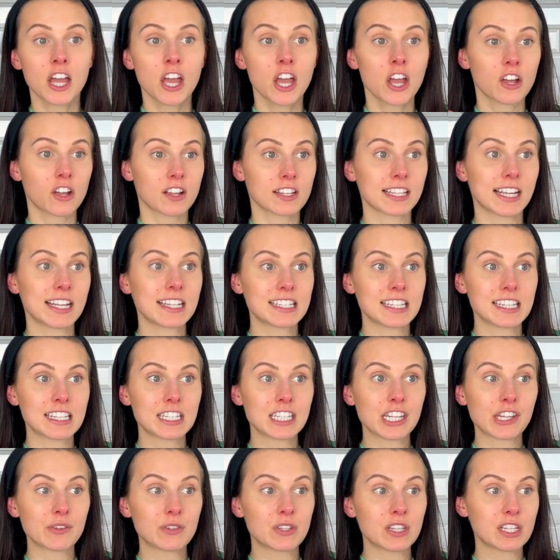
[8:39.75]
Because I did
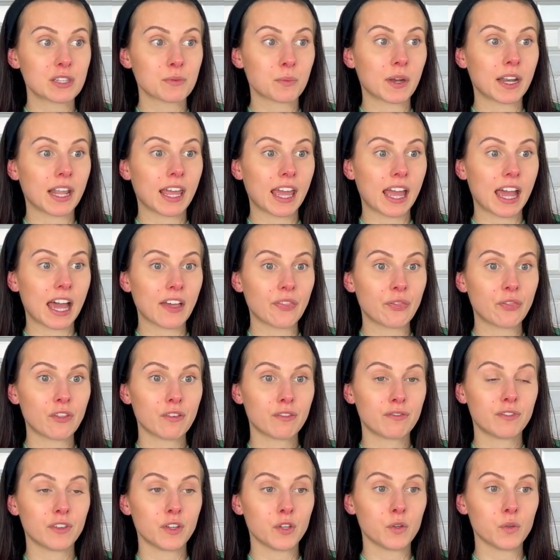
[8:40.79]
notice when I had the
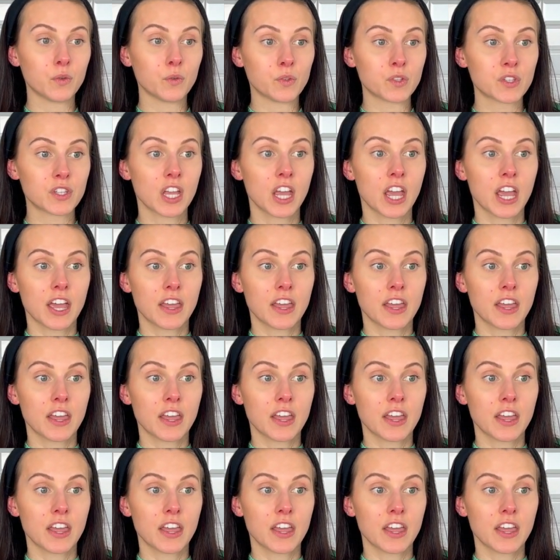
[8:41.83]
foods